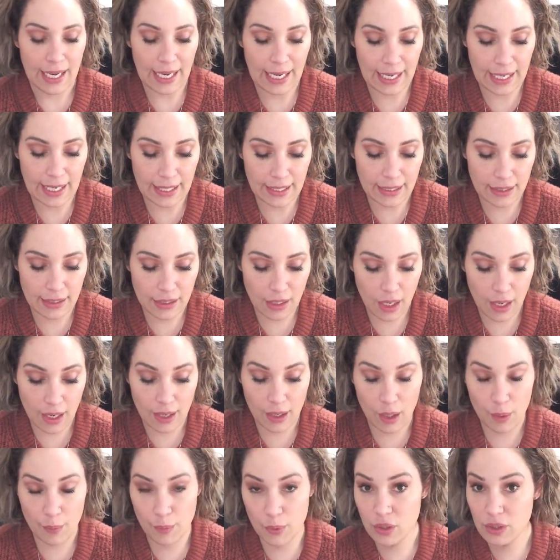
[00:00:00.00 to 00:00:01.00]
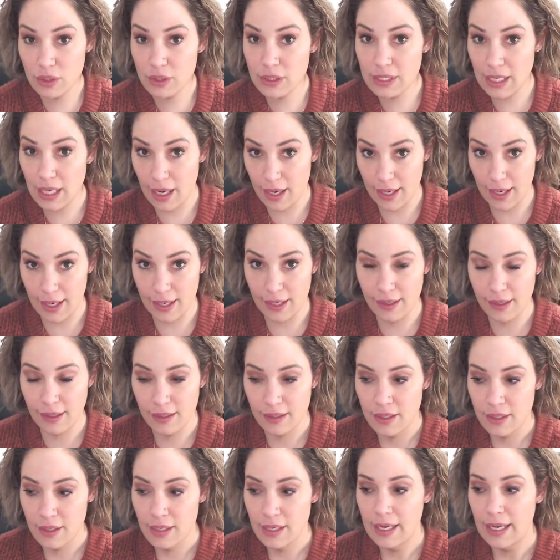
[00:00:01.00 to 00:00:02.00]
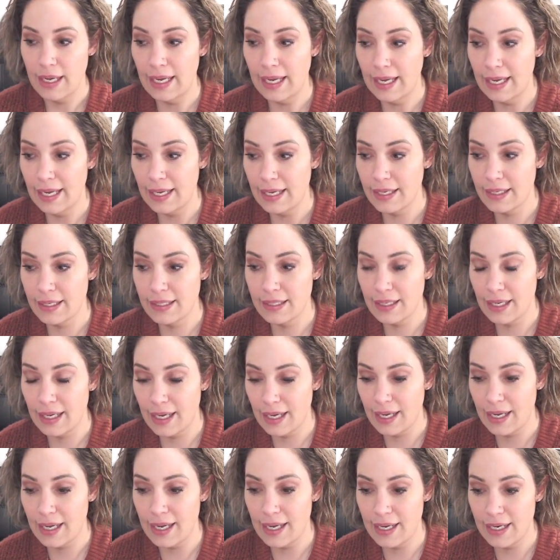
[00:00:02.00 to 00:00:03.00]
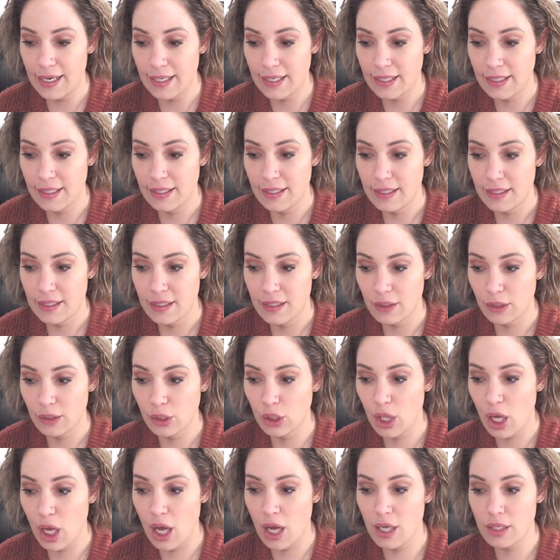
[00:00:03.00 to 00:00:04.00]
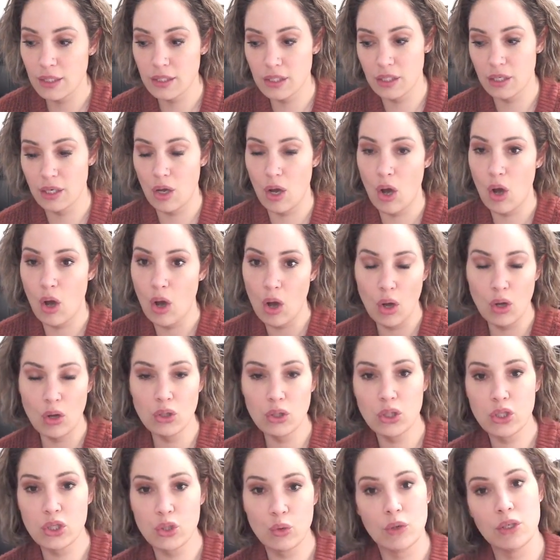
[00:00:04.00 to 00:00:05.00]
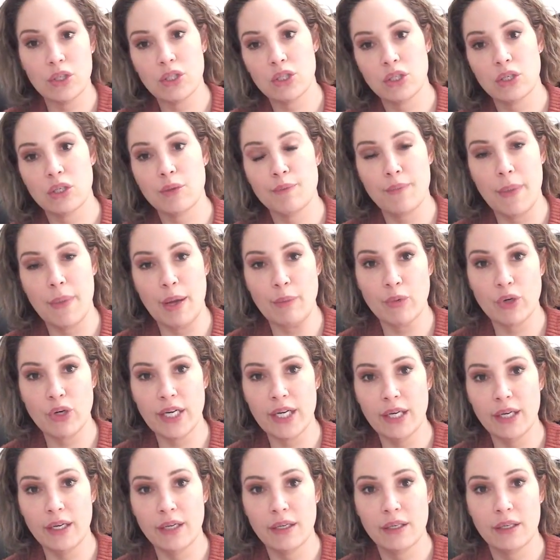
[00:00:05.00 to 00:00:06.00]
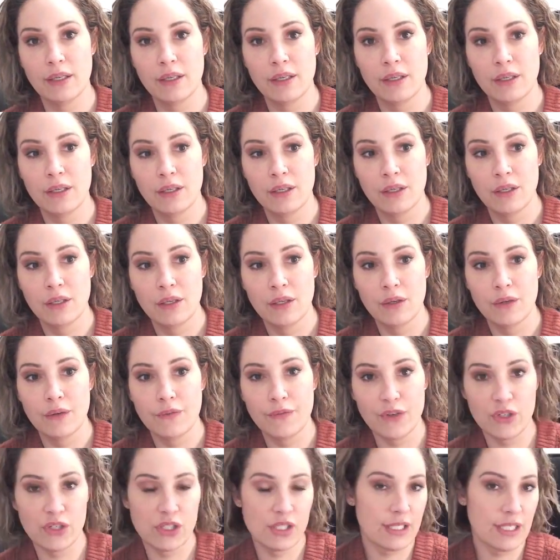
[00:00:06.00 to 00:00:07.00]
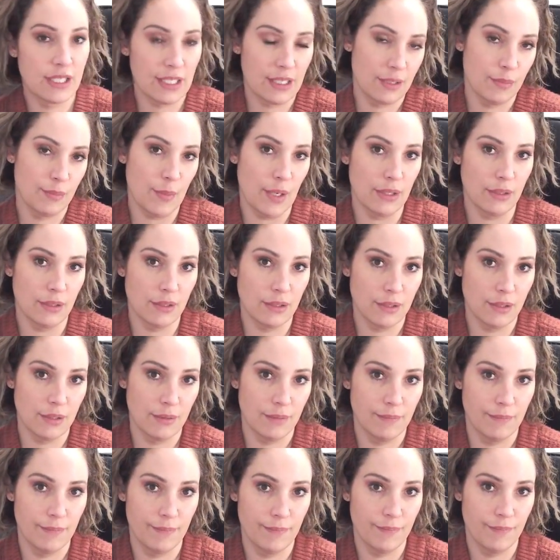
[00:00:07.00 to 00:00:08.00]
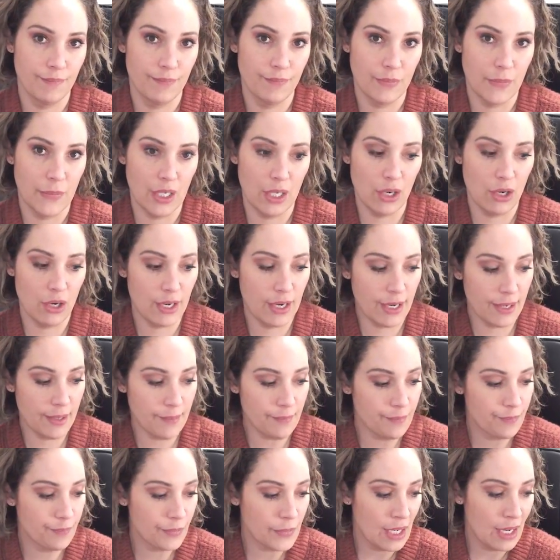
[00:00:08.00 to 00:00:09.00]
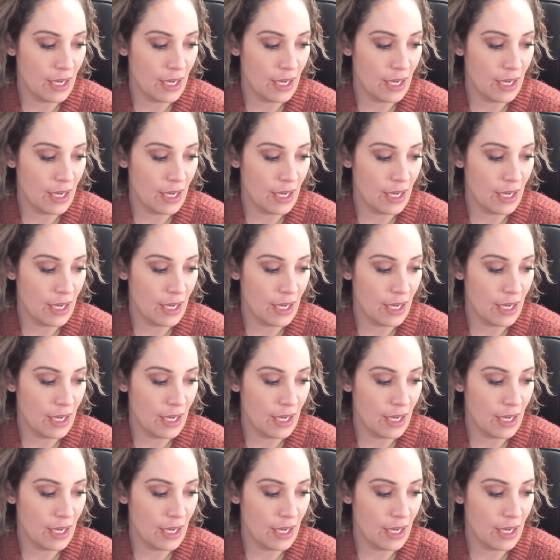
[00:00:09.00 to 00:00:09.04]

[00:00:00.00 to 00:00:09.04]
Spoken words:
And I almost died. And I lost all short-term memory for 6 months. All right?